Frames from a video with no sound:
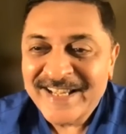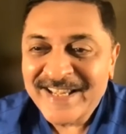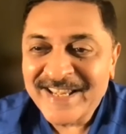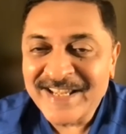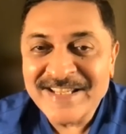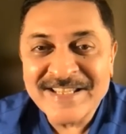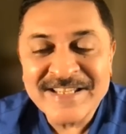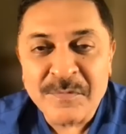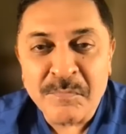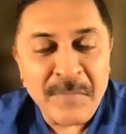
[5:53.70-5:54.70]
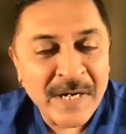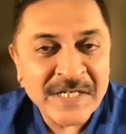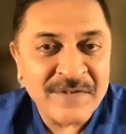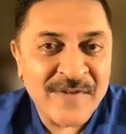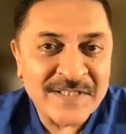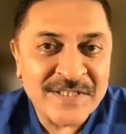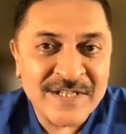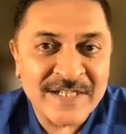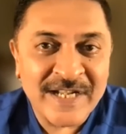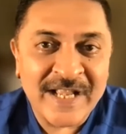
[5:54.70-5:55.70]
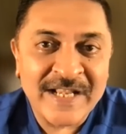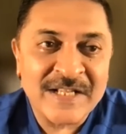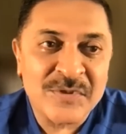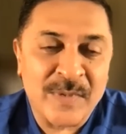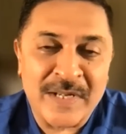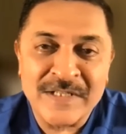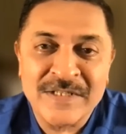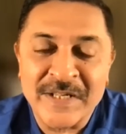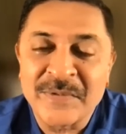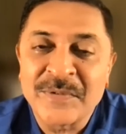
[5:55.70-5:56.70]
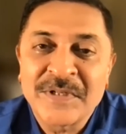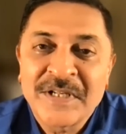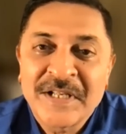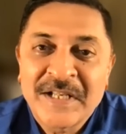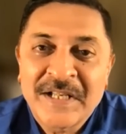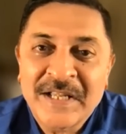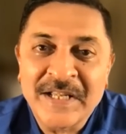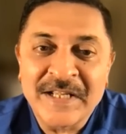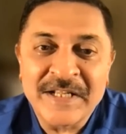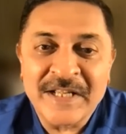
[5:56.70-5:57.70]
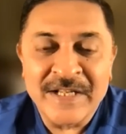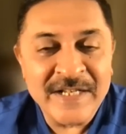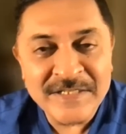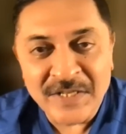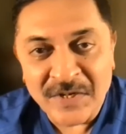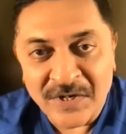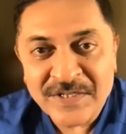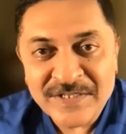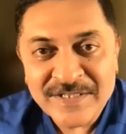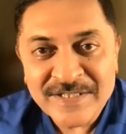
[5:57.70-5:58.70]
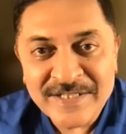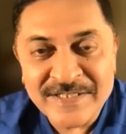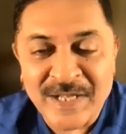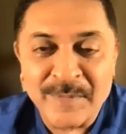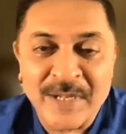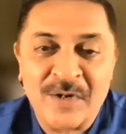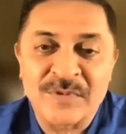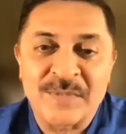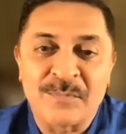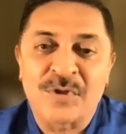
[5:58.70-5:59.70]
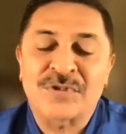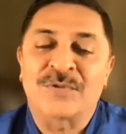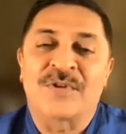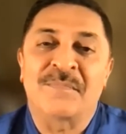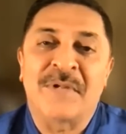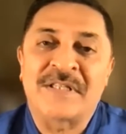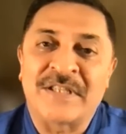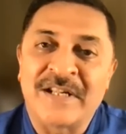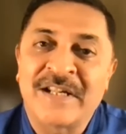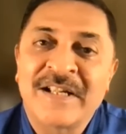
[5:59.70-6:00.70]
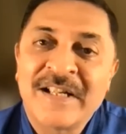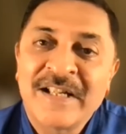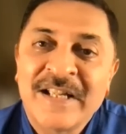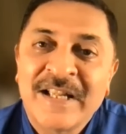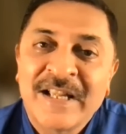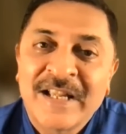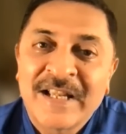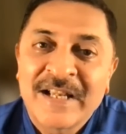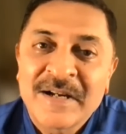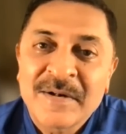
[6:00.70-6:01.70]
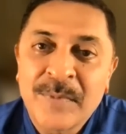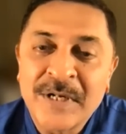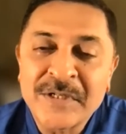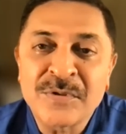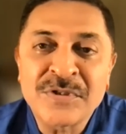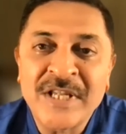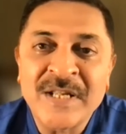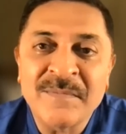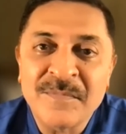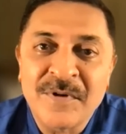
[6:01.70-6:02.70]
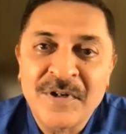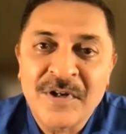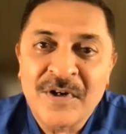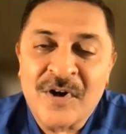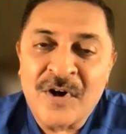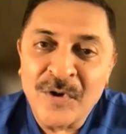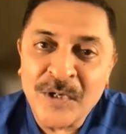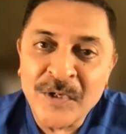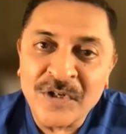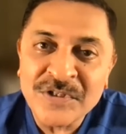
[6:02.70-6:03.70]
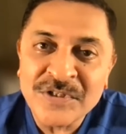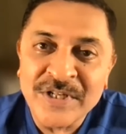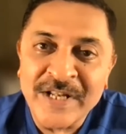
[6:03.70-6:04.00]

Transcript: He is multifaceted, that I can swear and tell you. He reads a lot. He's coming out with a book soon on medicine. But you've seen him all across